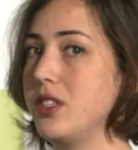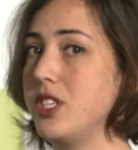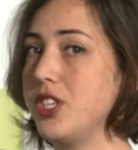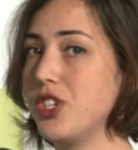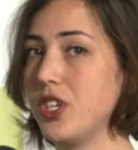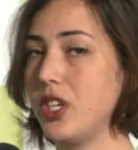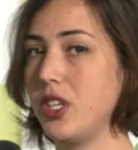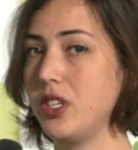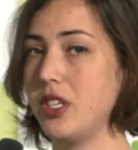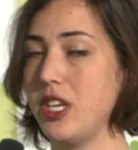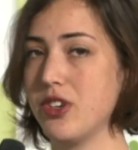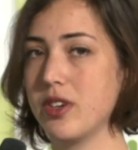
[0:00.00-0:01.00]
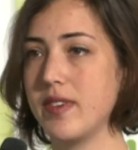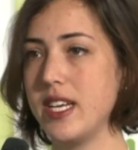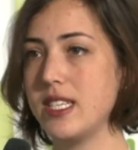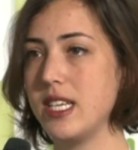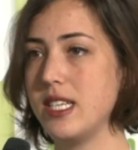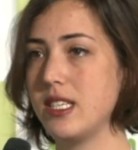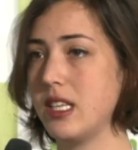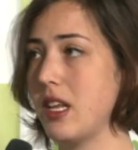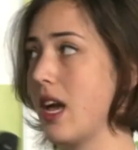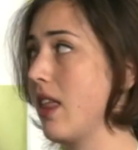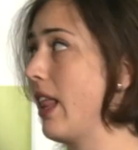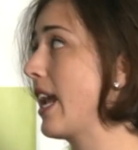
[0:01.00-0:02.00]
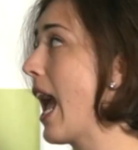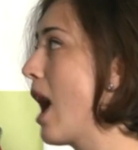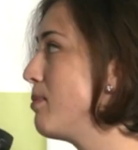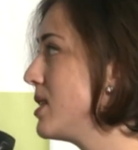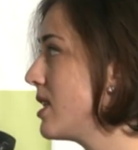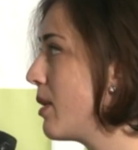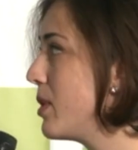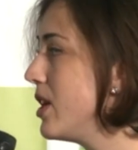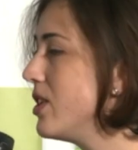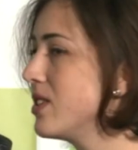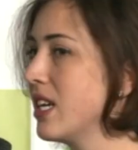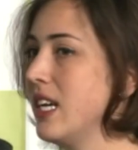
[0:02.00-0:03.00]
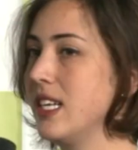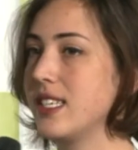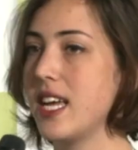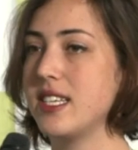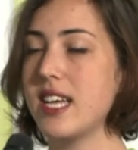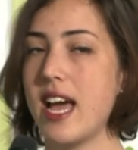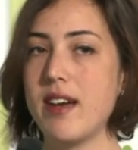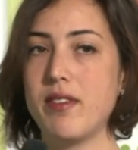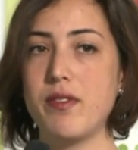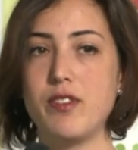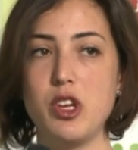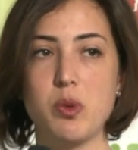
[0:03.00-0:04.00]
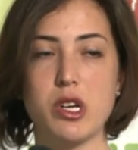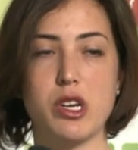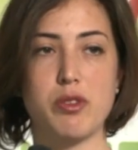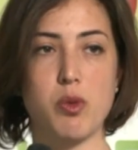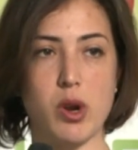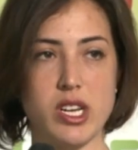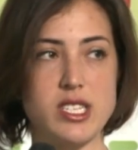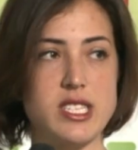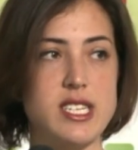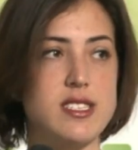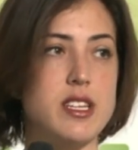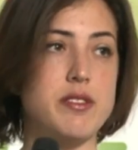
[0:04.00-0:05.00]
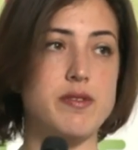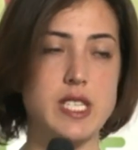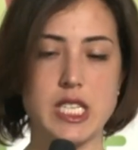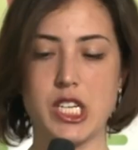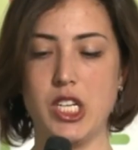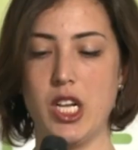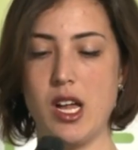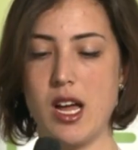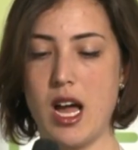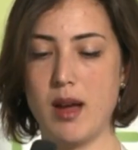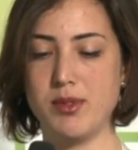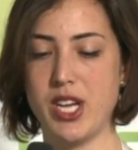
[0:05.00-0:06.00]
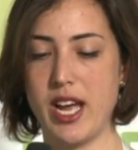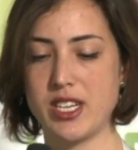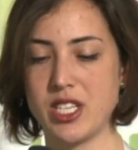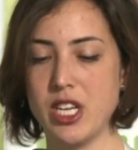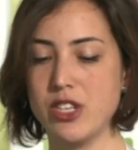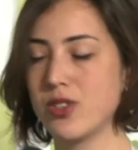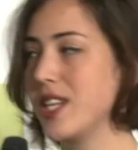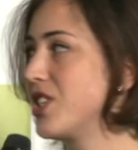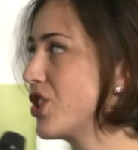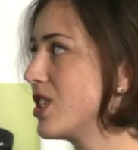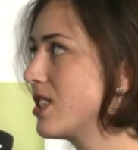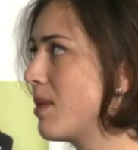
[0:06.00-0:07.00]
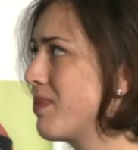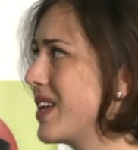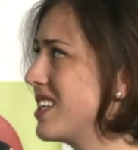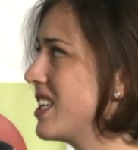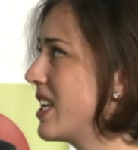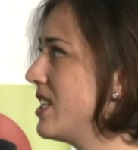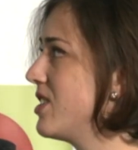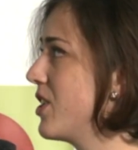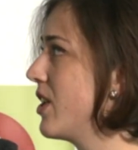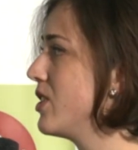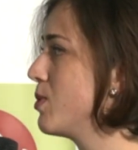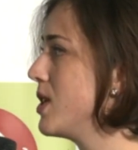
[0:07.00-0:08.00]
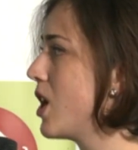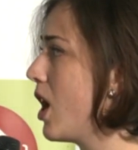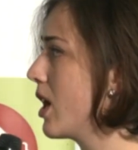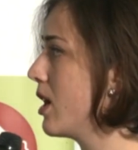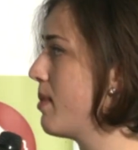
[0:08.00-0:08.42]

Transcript: digital interfaces, like apps that we use, tend to have fewer affordances than physical objects. So that's just something to consider as we talk